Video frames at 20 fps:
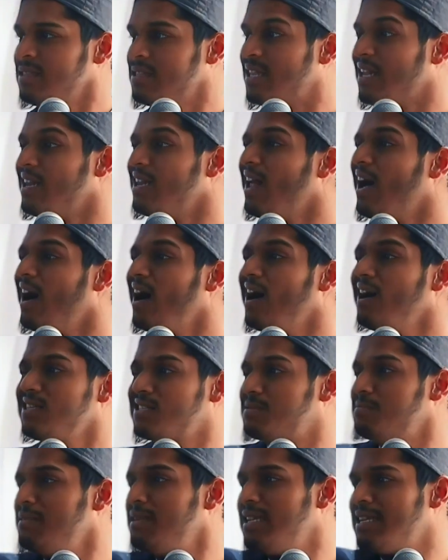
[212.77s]
the
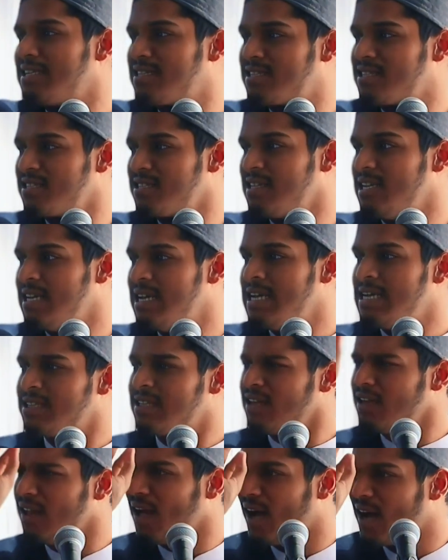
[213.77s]
last minute,
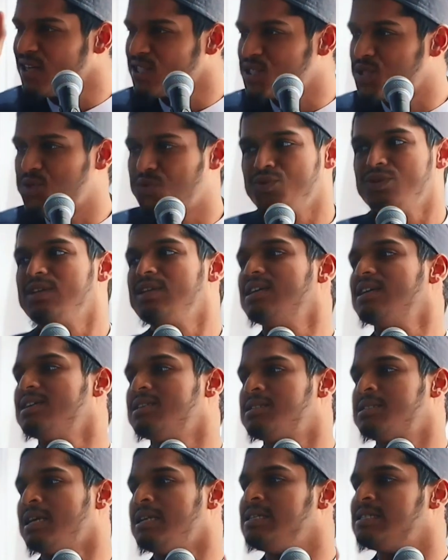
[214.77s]
the last 3
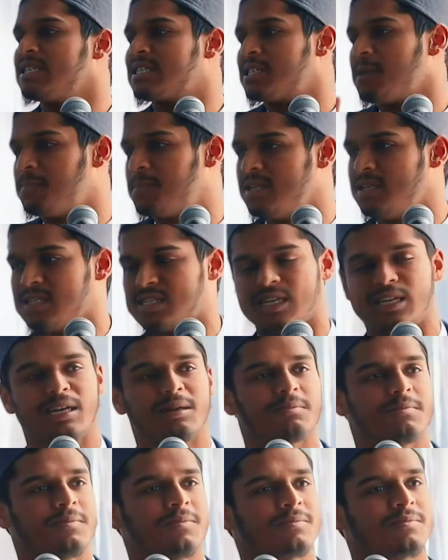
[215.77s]
years, and he's accepted
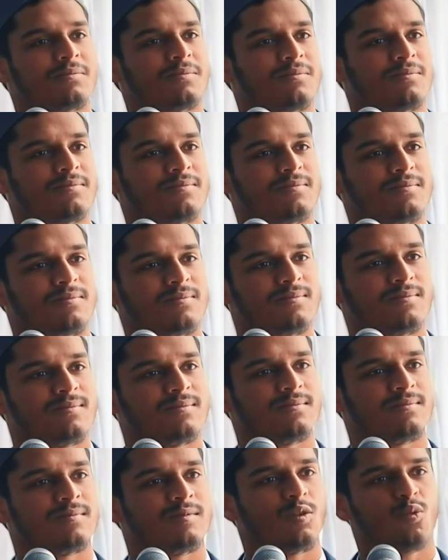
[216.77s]
Islam.
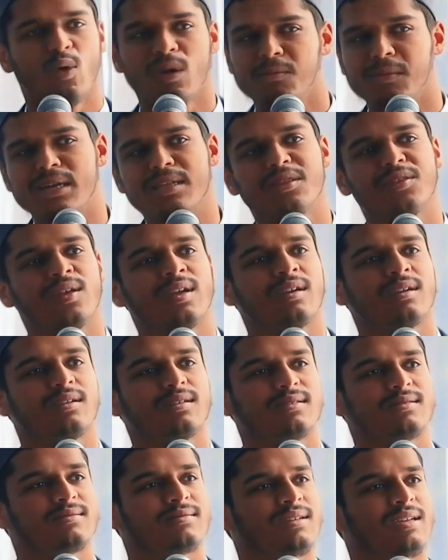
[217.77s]
One might
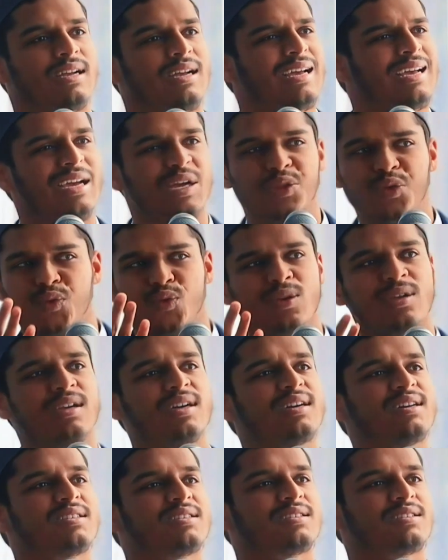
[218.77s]
think, in 3
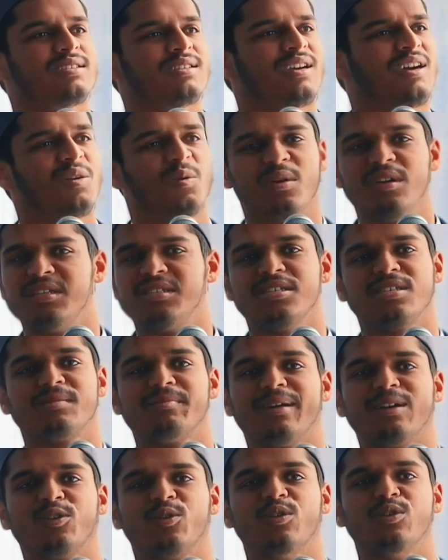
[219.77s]
years, what is
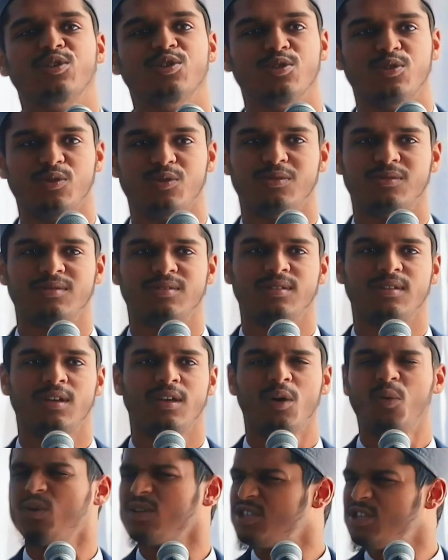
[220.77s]
this man going to do?
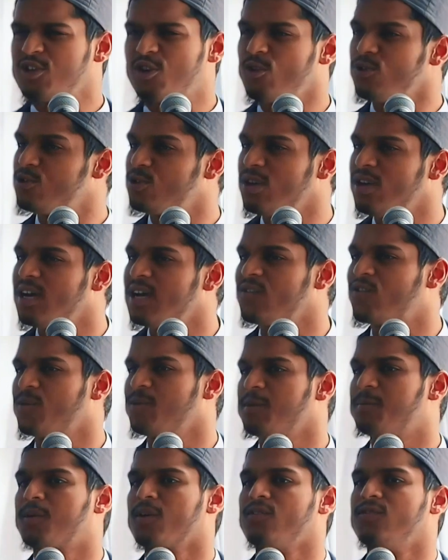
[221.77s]
What's he going to learn
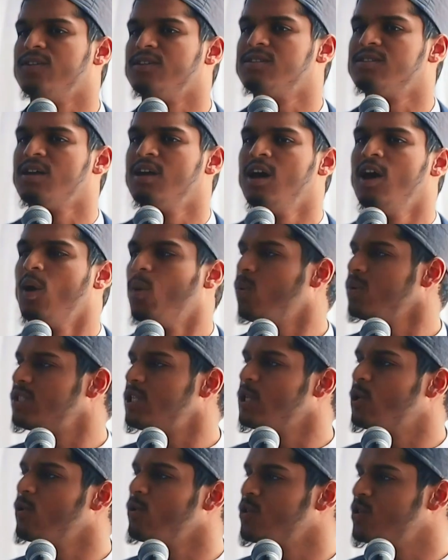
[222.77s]
from the Prophet?
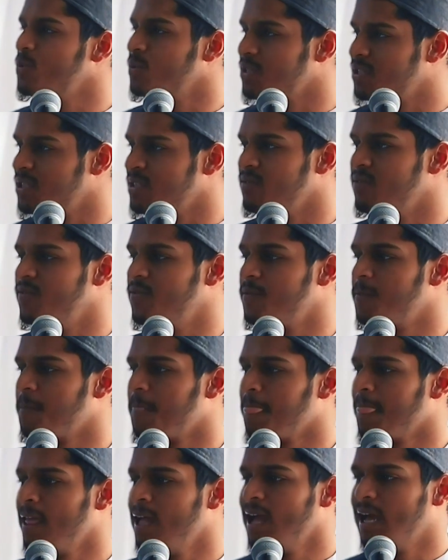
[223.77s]
What's he going to achieve?
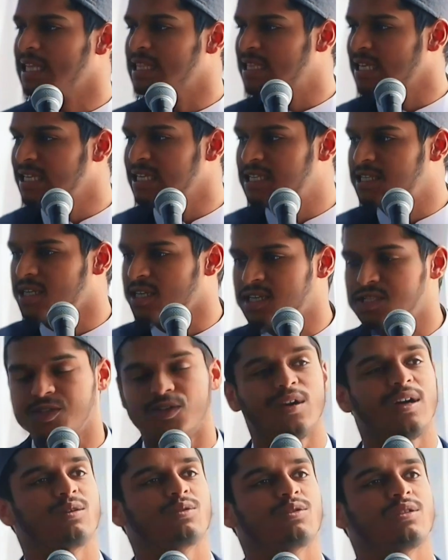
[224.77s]
And then he turns
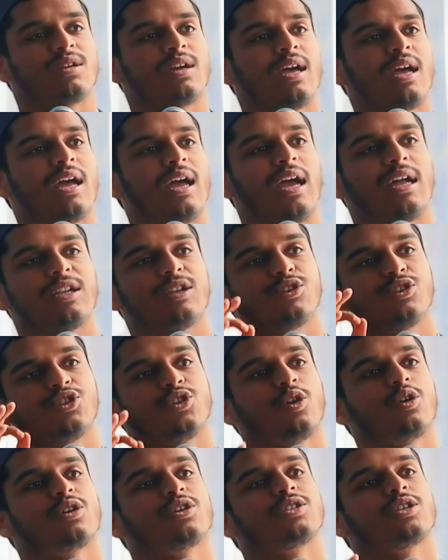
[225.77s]
around and he
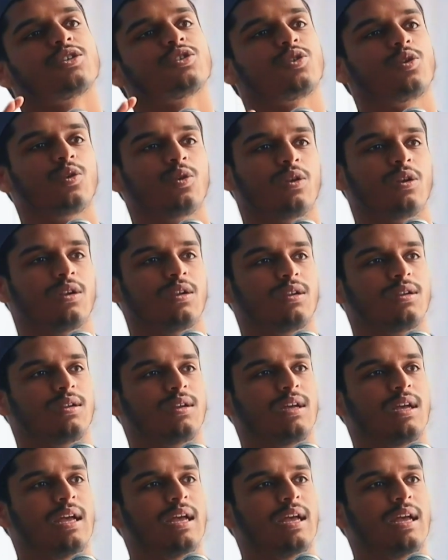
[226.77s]
shocks us all.